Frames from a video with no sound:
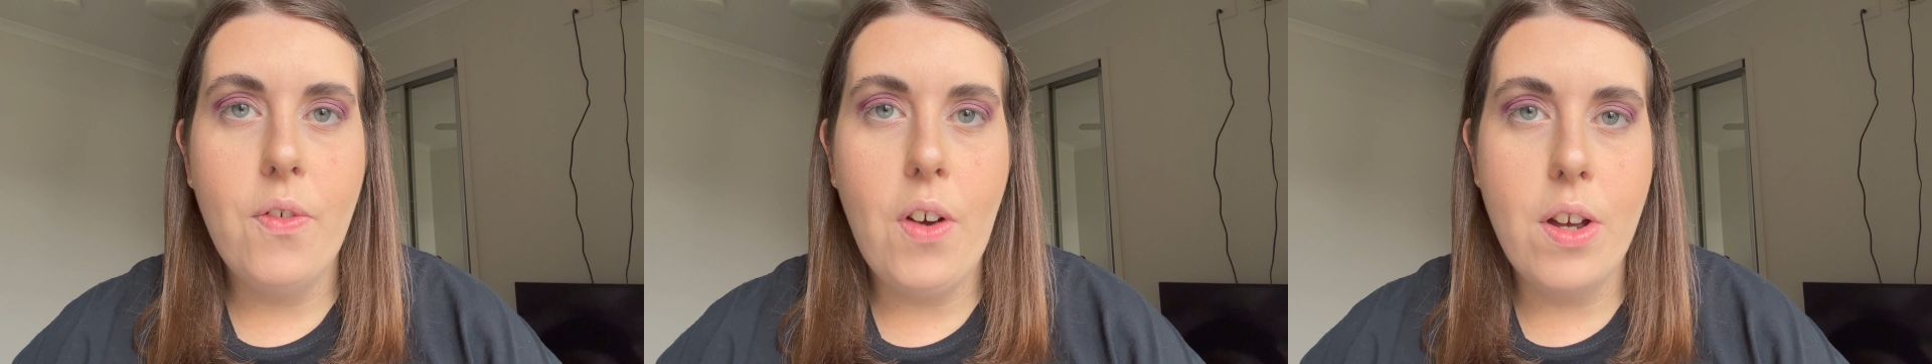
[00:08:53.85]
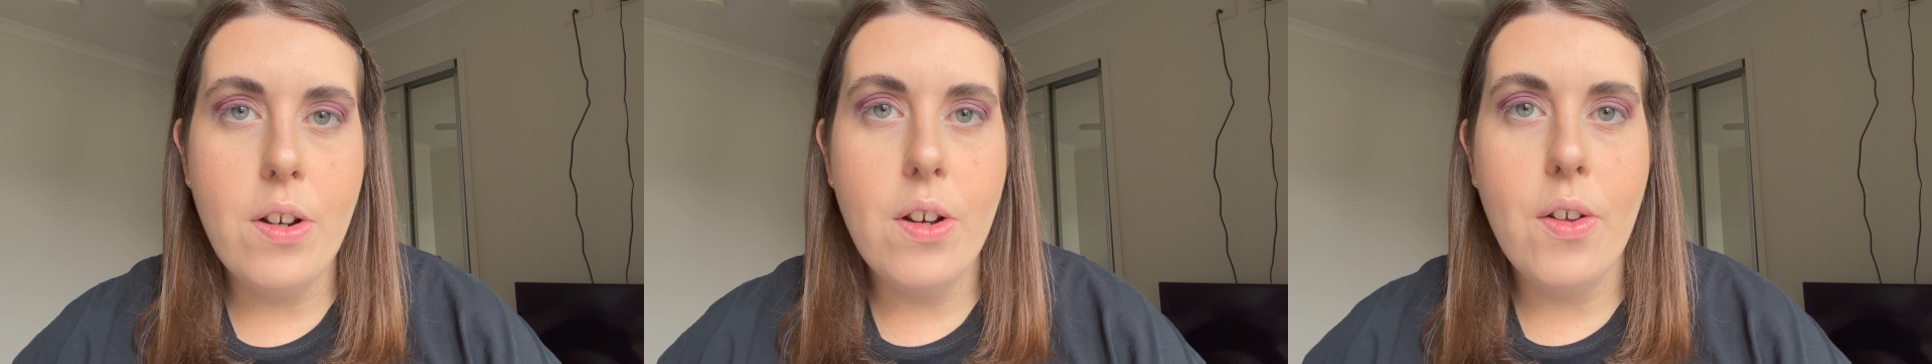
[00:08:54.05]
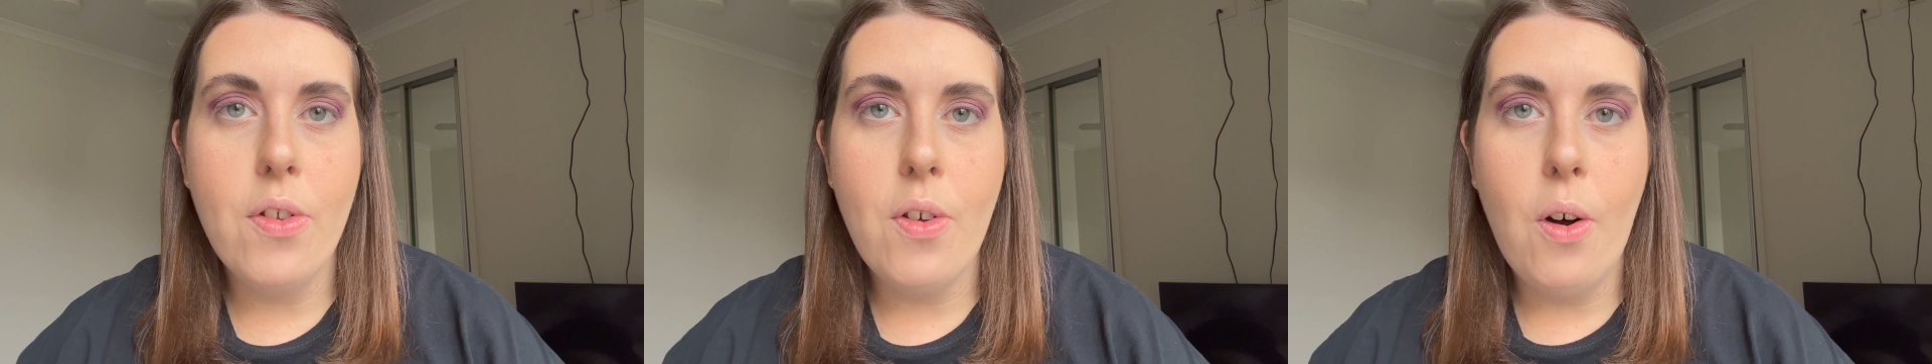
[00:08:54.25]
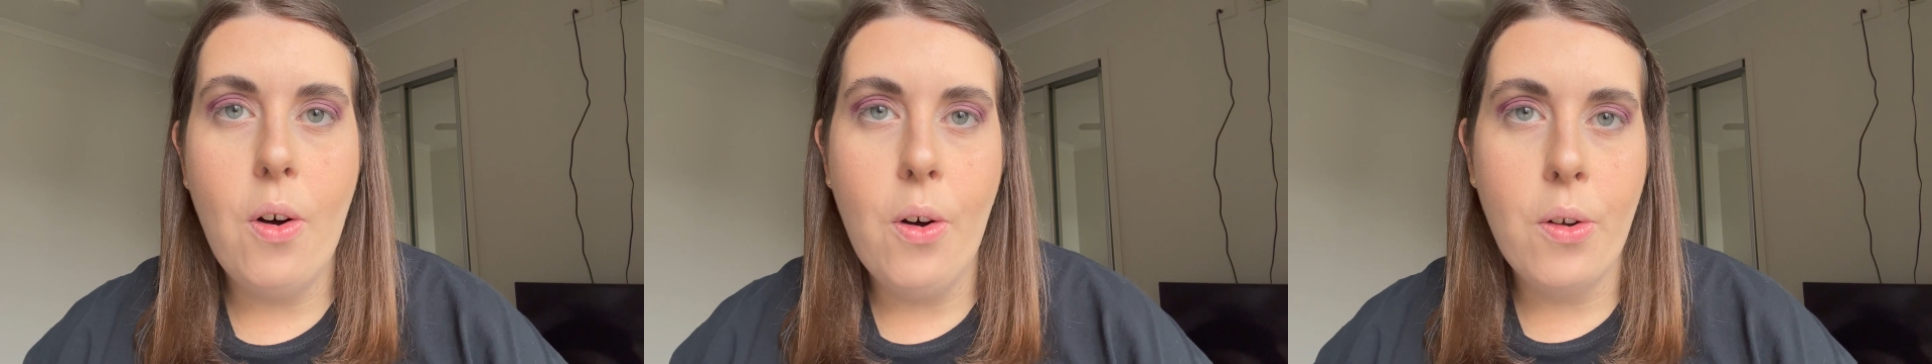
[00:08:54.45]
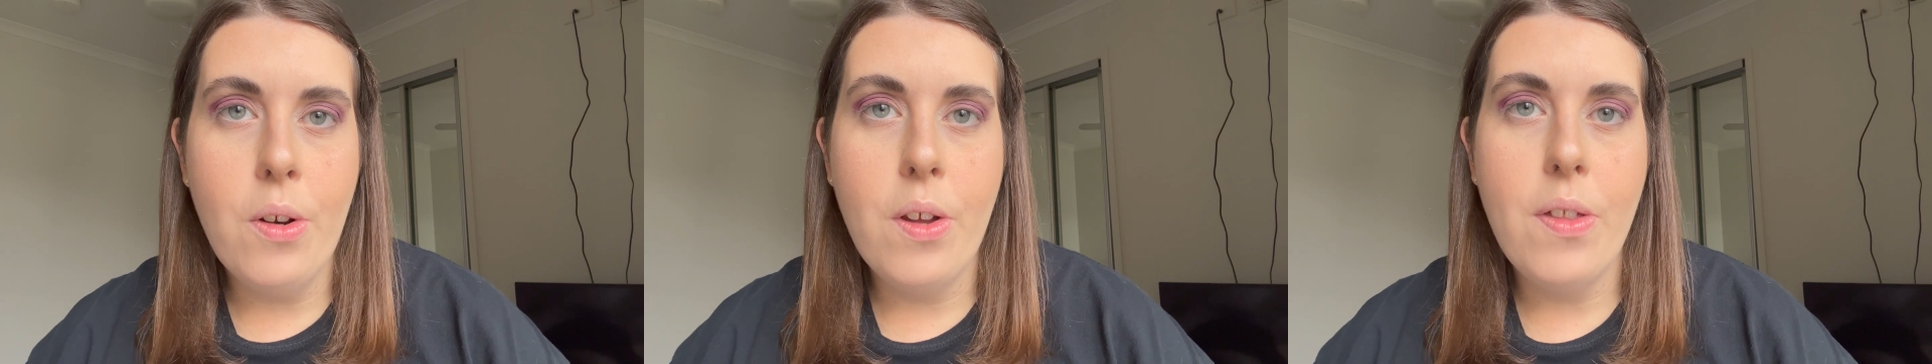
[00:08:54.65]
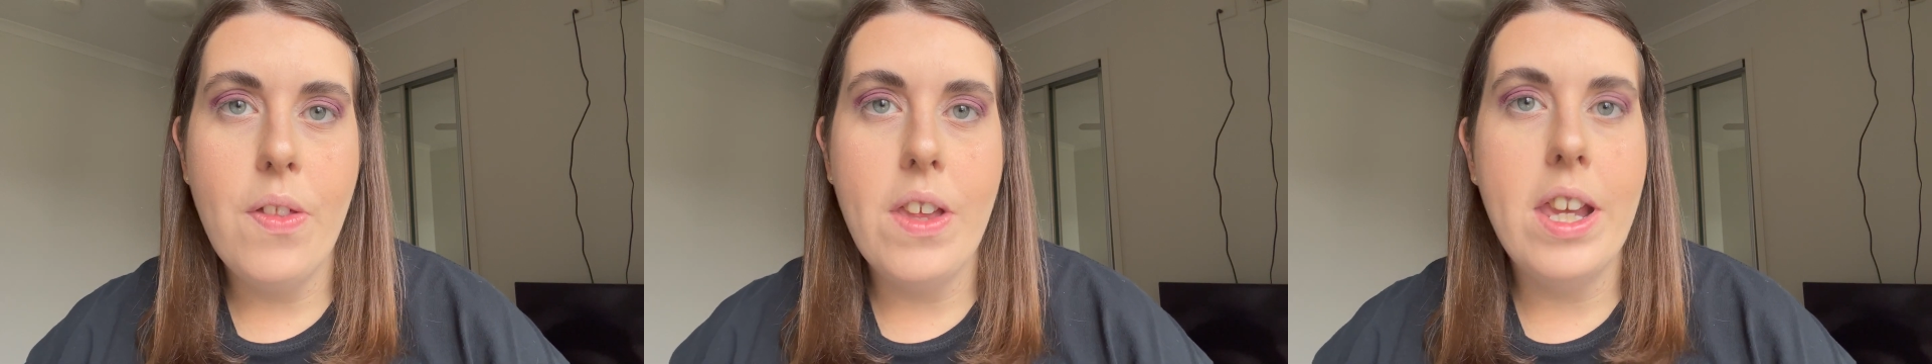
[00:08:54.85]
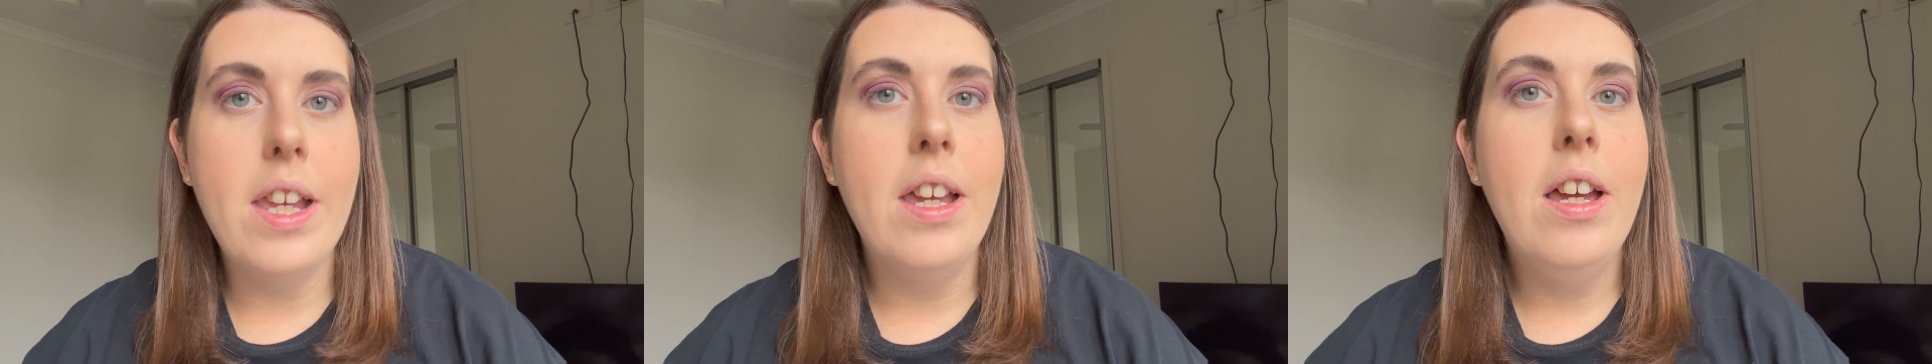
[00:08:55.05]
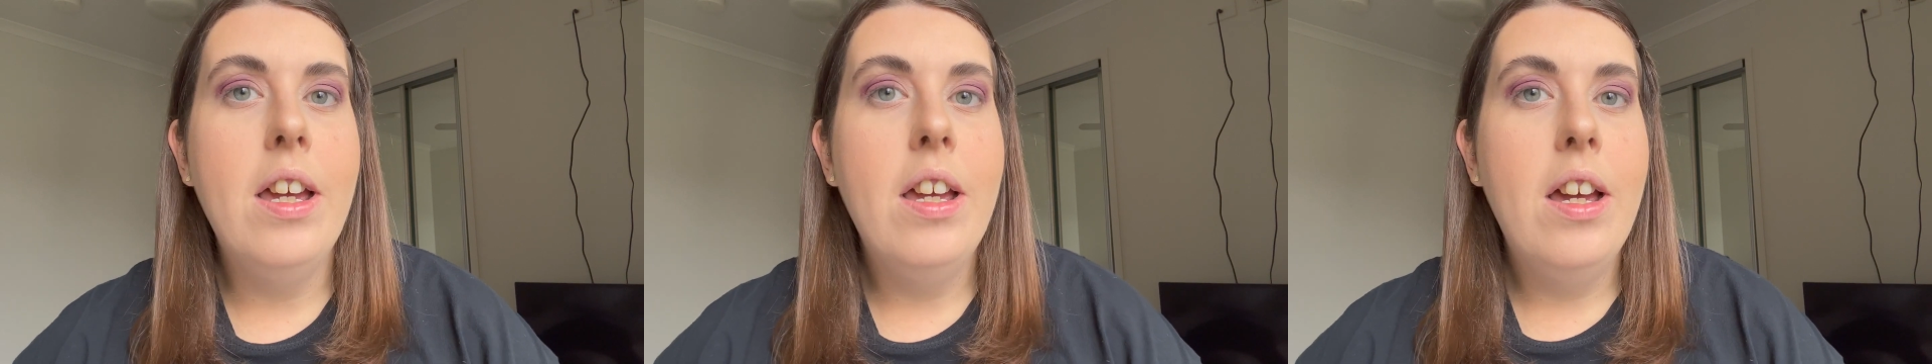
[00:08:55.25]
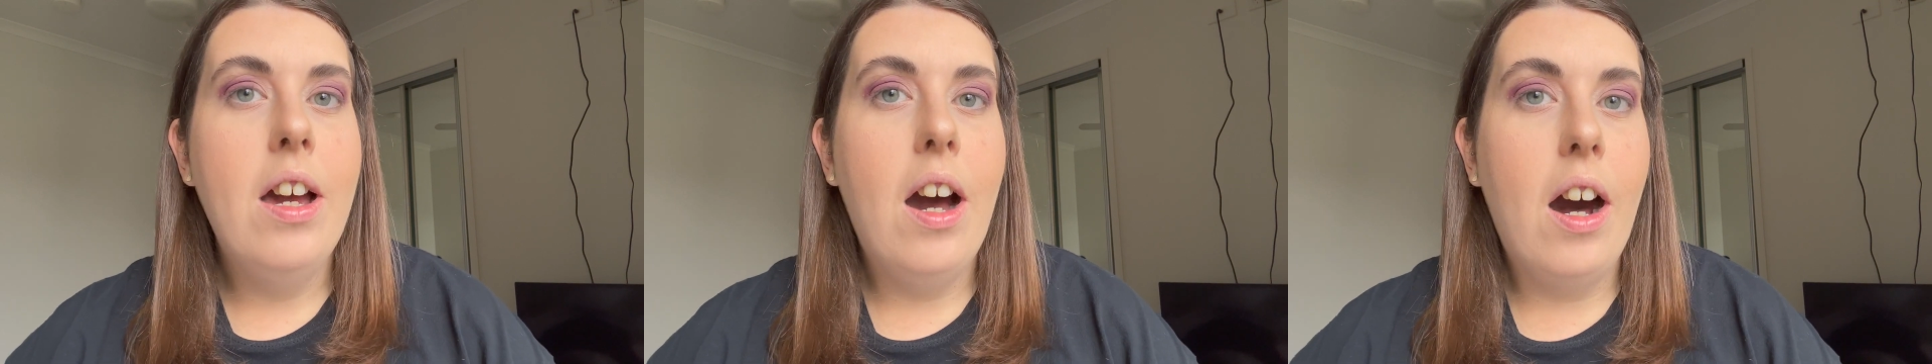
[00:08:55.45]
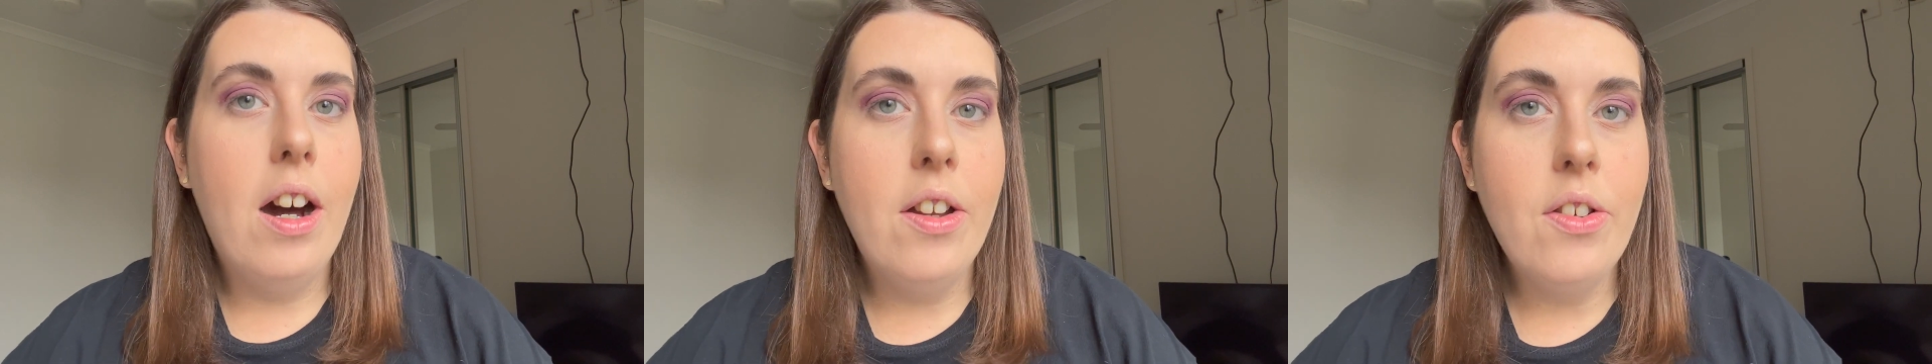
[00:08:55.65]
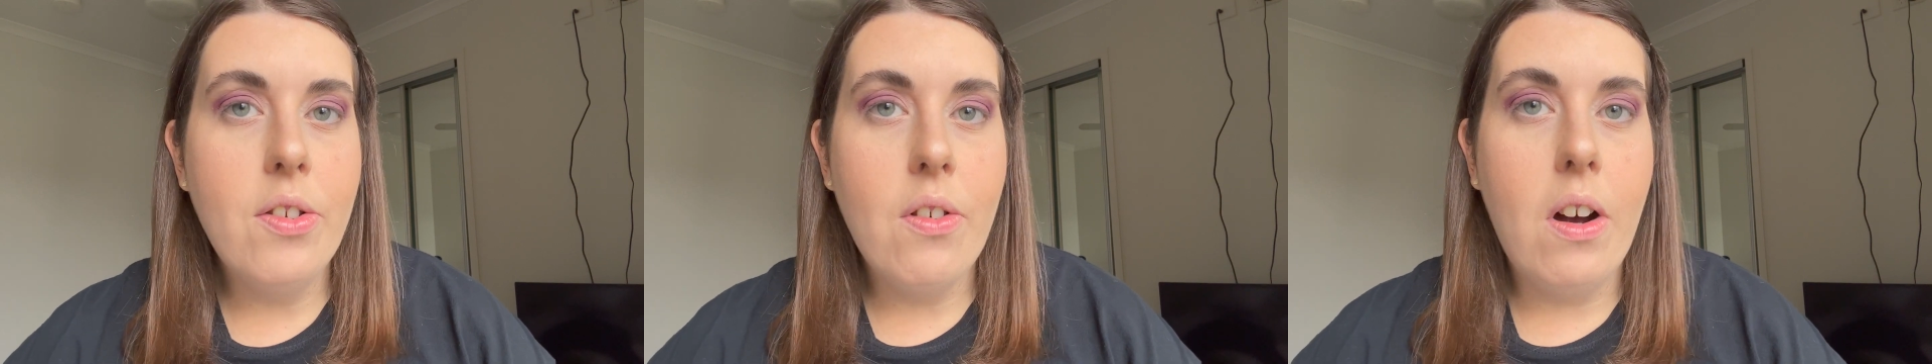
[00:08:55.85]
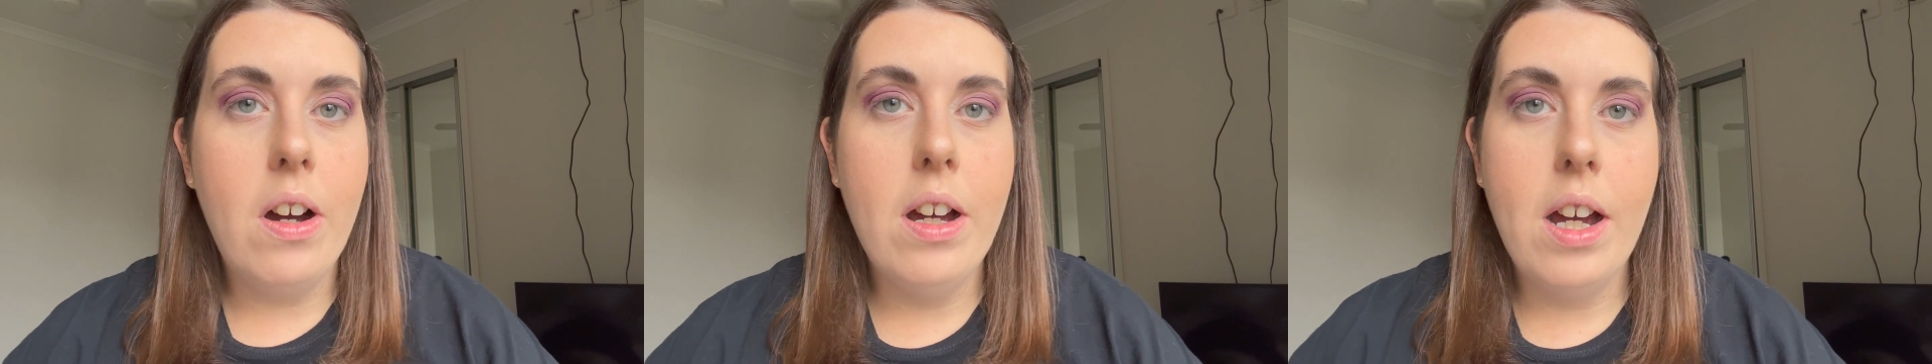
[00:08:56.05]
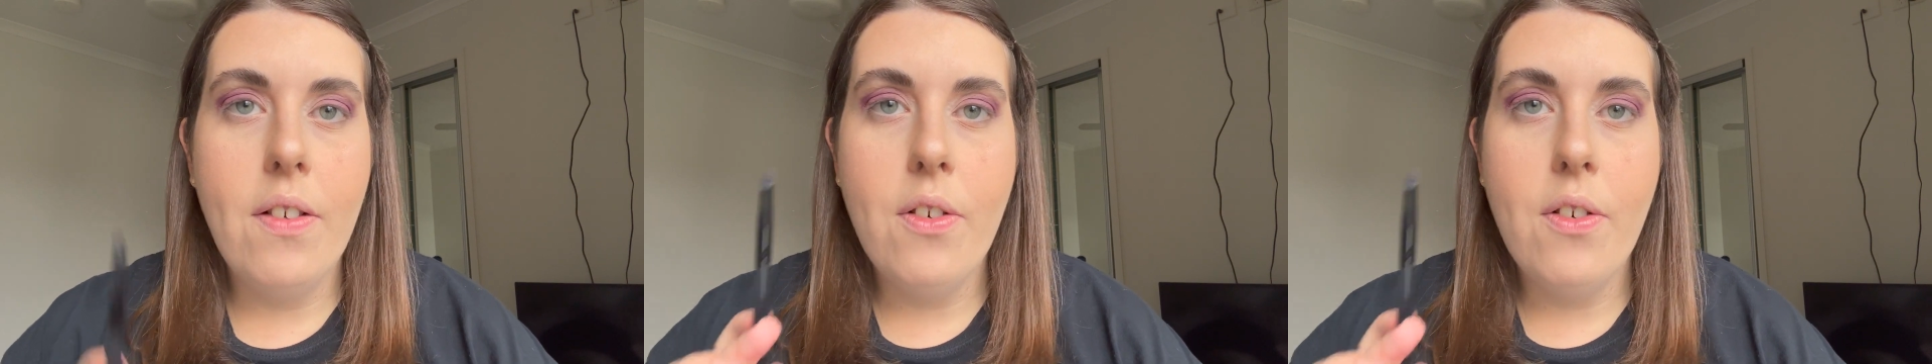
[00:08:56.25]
focus on the under eye.